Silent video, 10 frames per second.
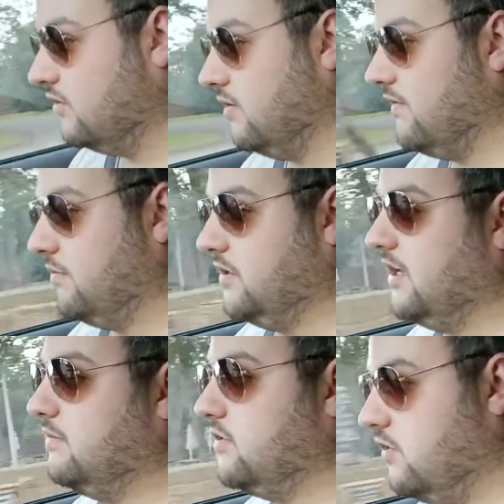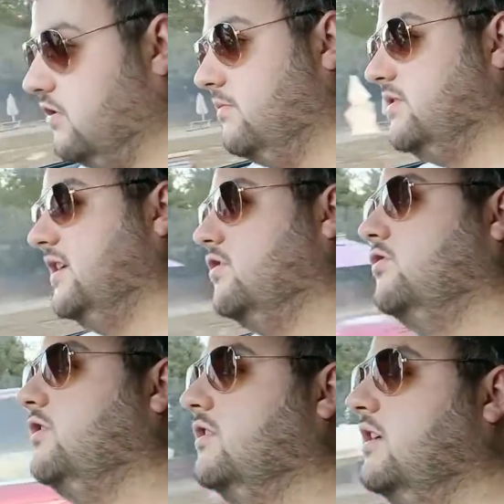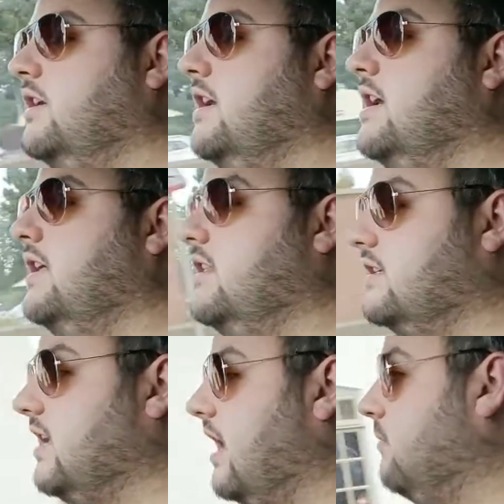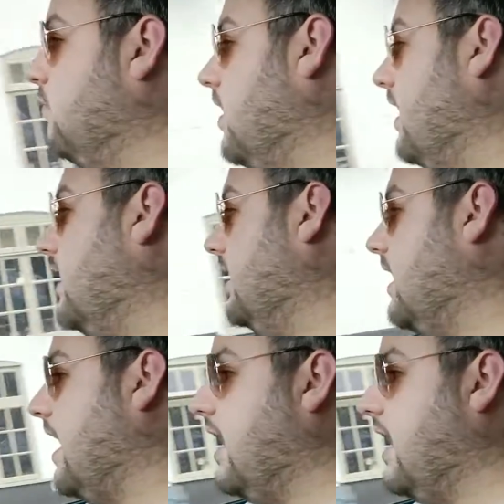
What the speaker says: although everybody keeps calling them Citroen, the same way